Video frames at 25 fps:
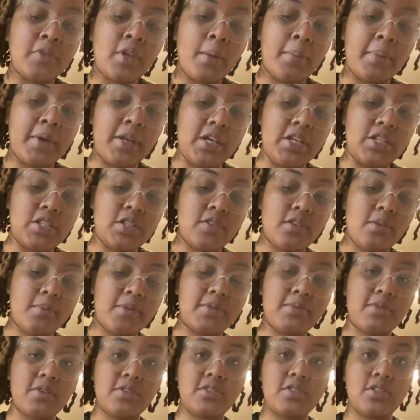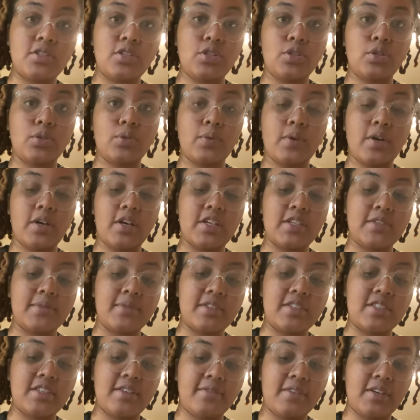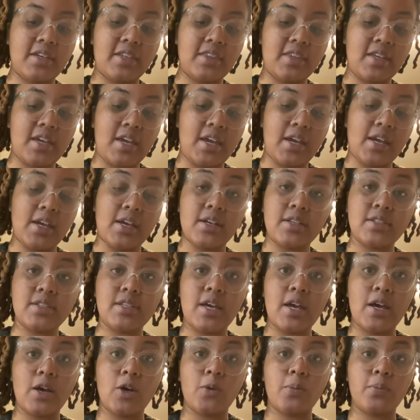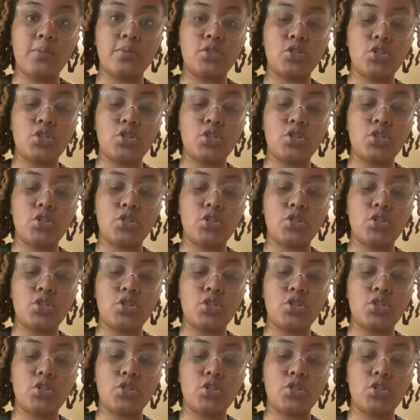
but each of them is supposed to do a specific thing to help